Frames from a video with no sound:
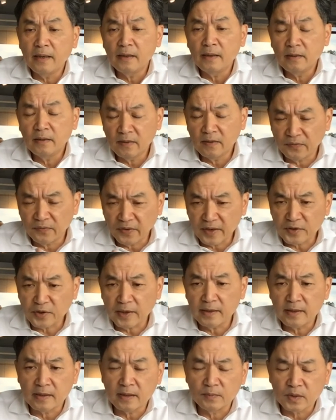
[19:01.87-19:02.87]
fresh air
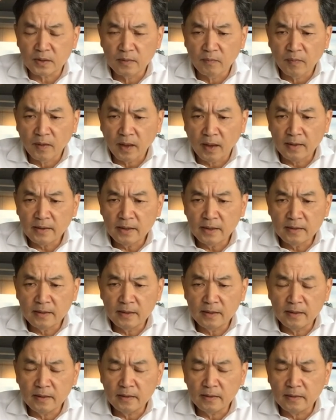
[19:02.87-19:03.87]
systems, I think
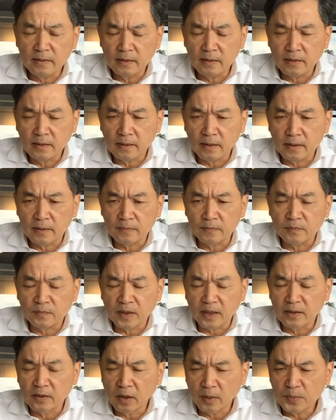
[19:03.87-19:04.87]
the
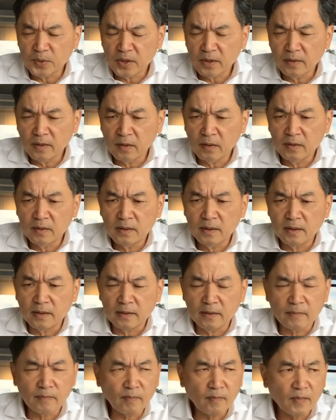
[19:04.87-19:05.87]
adoption or
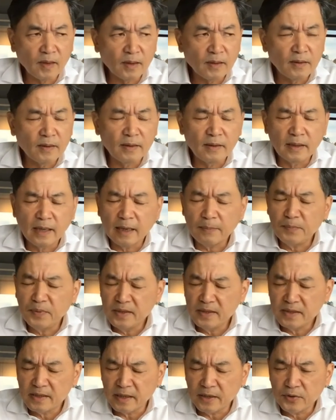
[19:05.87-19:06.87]
the
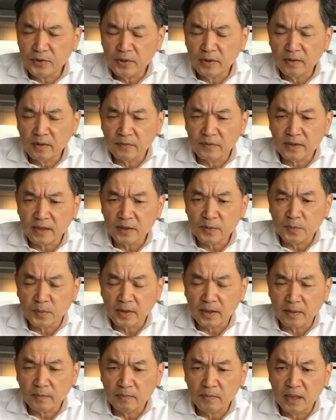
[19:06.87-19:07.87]
application of such
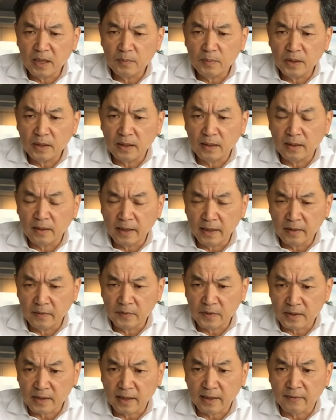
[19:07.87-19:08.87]
product may be ahead
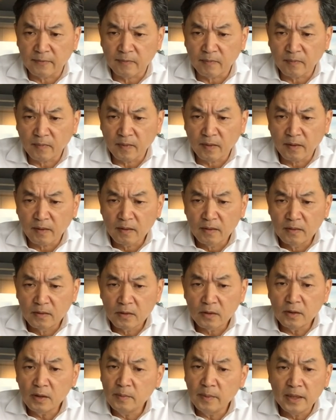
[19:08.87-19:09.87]
of its time.
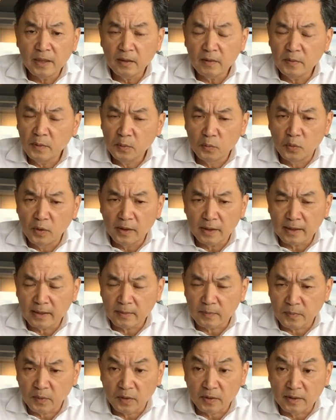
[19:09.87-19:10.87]
So it may not even work at
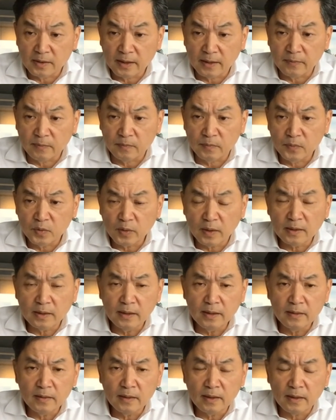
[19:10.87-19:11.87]
that point in time. So I
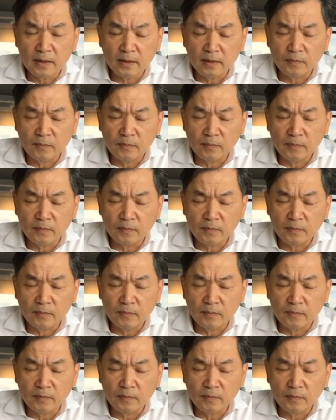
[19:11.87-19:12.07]
think,